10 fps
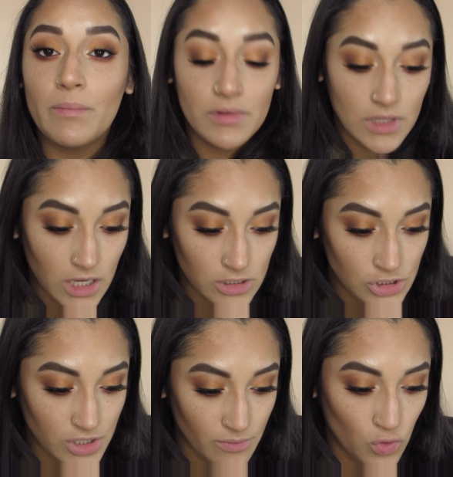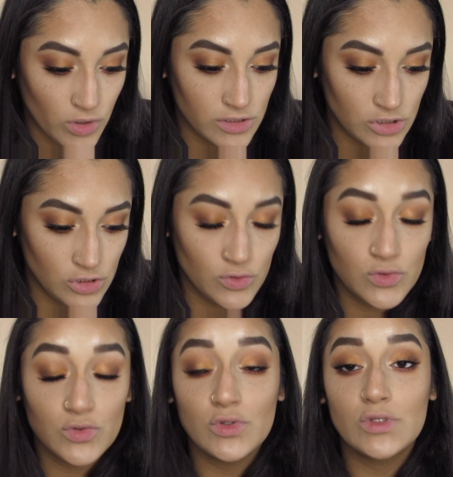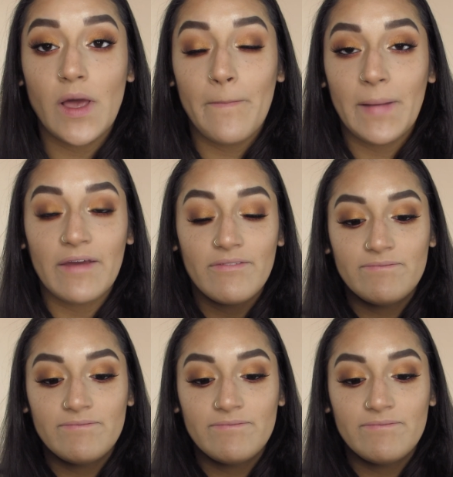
blush, I'm going to use my